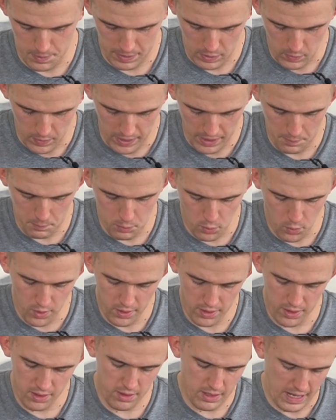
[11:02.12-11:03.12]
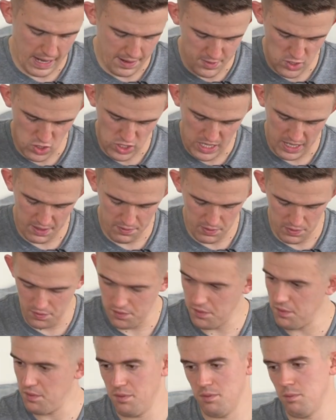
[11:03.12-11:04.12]
to be quite important. Aftershave,
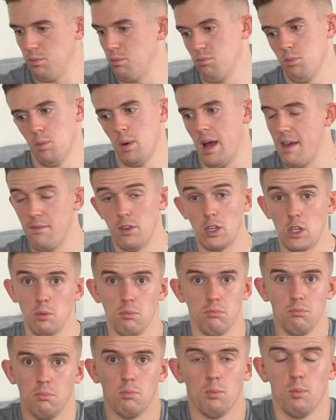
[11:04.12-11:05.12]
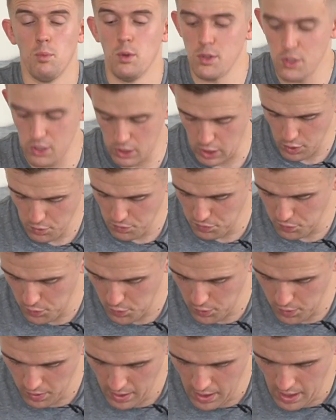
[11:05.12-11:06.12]
if whatever you want to go for.